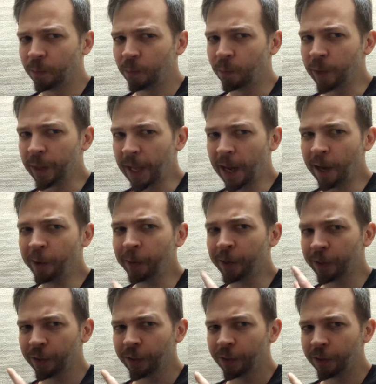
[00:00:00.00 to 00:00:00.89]

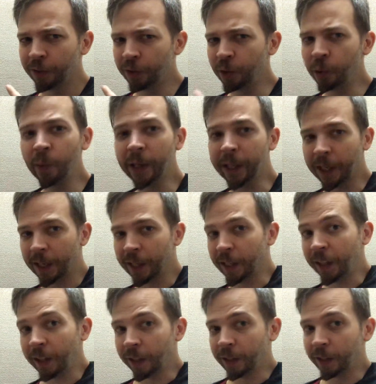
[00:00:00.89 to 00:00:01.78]
without doing
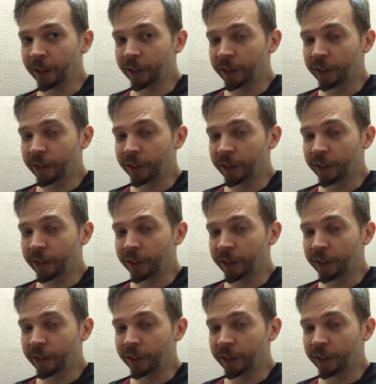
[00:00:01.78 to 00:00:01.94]
anything.